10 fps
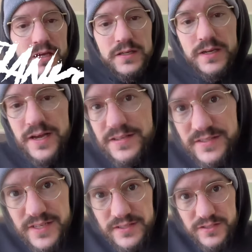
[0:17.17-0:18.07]
Uh, I
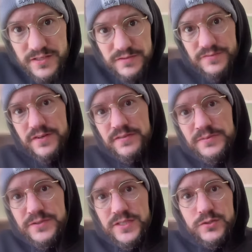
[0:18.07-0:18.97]
said
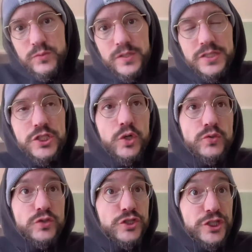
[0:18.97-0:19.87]
75% will go
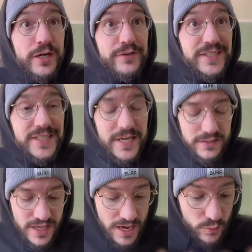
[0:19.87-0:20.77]
to charity
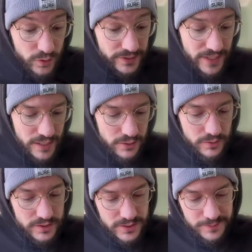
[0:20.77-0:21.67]
and I will
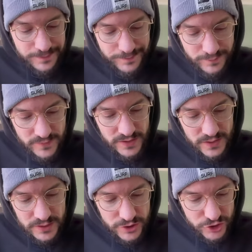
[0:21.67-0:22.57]
now um,
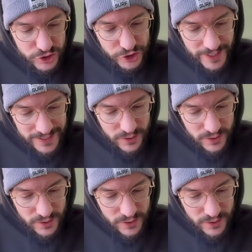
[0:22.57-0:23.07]
just check.